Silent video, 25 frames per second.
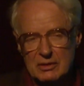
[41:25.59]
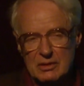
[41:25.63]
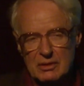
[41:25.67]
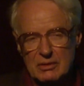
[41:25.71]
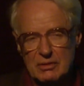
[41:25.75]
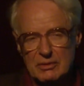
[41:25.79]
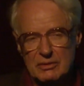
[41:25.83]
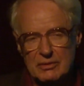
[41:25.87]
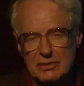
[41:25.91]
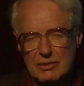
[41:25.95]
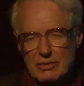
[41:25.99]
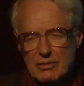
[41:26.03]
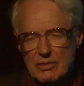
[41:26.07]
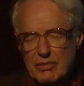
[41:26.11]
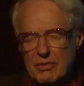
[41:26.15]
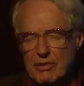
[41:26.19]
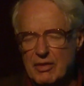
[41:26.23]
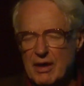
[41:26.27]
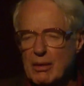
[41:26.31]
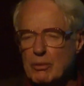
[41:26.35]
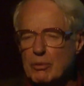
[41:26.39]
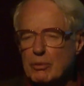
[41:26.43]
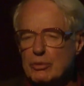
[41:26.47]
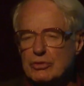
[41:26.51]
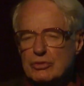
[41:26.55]
There are
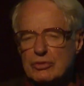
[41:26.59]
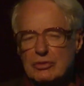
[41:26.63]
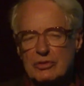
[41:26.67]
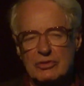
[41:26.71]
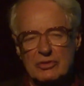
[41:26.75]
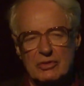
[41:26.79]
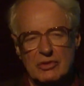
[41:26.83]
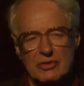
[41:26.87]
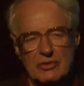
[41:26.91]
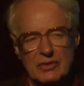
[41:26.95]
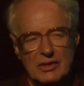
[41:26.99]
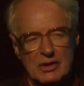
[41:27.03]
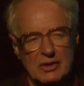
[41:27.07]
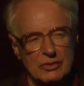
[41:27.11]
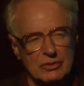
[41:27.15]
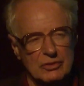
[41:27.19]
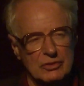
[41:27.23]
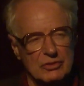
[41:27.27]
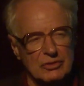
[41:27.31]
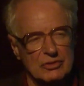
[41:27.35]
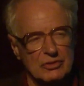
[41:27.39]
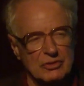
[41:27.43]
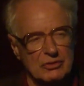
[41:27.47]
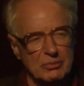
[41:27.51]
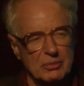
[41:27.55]
thousands and
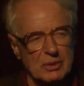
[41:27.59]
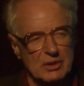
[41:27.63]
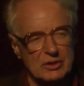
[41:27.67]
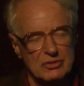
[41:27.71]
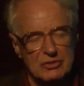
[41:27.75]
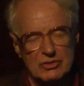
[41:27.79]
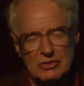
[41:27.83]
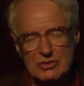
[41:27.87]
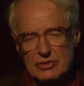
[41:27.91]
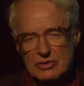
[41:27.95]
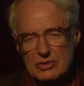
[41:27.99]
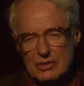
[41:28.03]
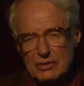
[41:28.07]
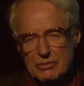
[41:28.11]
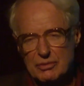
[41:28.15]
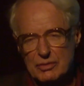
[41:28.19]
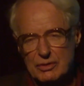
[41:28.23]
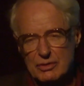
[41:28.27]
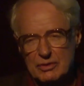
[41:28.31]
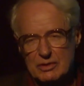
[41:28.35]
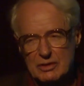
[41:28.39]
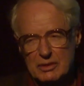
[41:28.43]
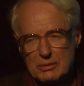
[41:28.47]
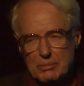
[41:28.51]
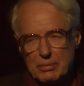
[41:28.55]
thousands of mentions of
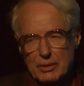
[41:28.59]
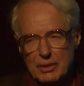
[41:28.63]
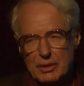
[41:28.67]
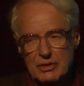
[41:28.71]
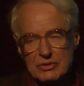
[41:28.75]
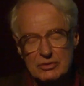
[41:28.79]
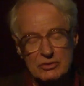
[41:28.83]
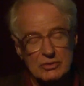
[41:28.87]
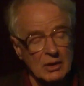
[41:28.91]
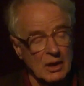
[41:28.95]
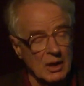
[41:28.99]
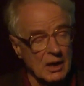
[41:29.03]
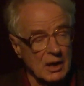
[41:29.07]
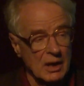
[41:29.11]
her in the press.